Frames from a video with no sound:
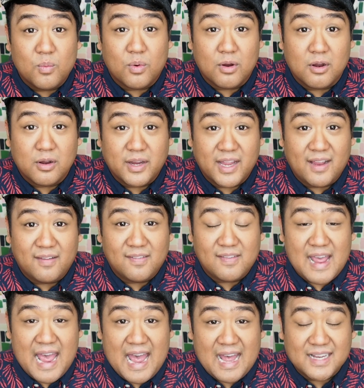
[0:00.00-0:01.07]
work is
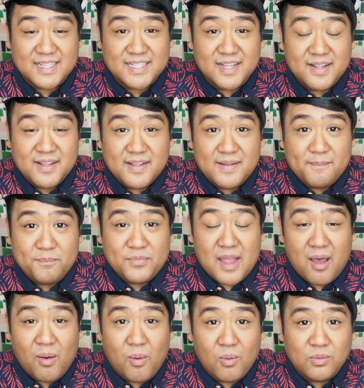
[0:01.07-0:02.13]
that
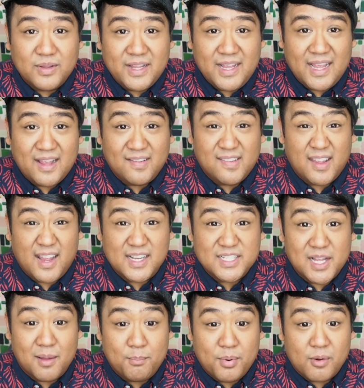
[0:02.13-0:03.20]
not only is
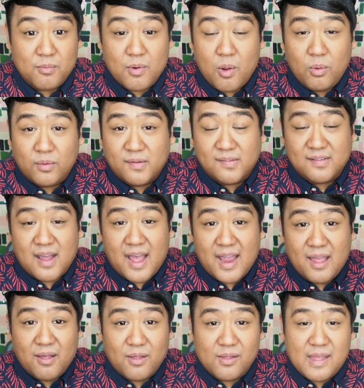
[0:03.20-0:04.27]
it Baroque
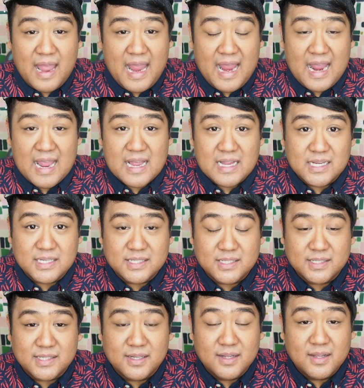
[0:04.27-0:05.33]
style
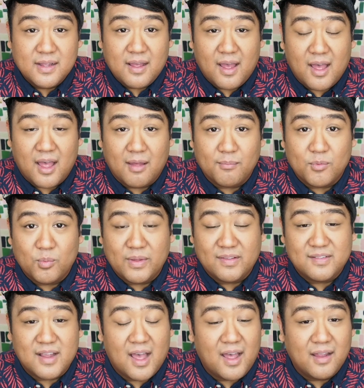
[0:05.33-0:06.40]
and
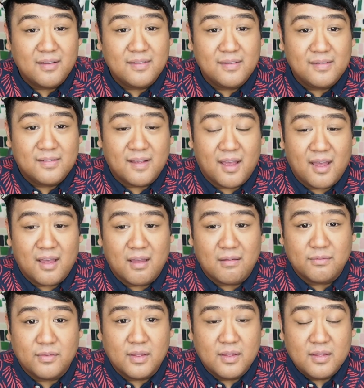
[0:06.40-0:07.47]
with tons
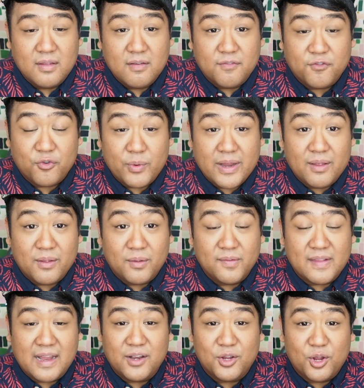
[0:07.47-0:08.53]
of frills
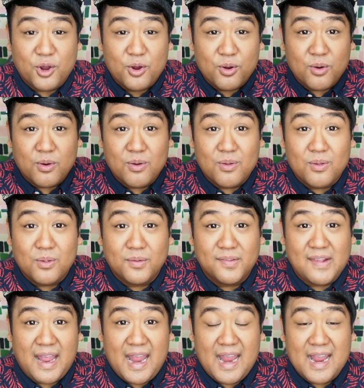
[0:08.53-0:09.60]
and curls
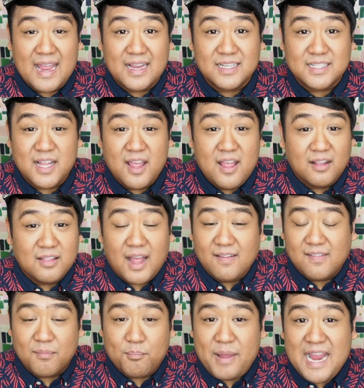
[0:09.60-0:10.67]
and
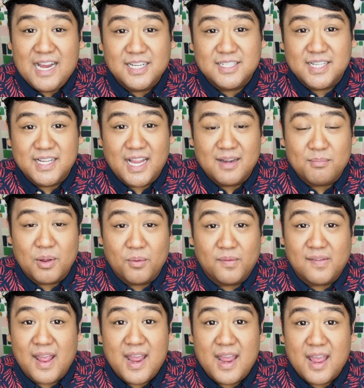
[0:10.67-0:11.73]
lots of painting and
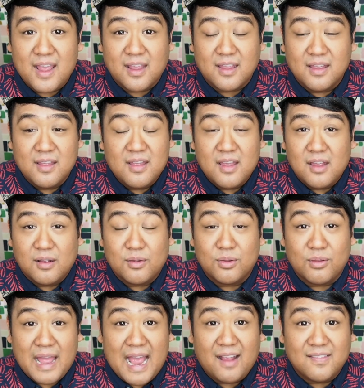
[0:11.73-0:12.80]
mosaic
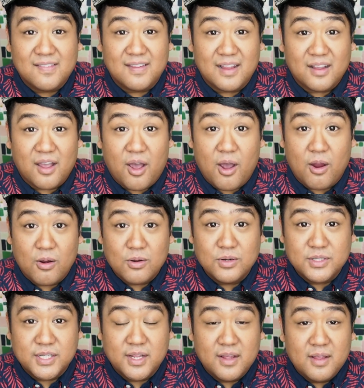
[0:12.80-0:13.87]
classic art,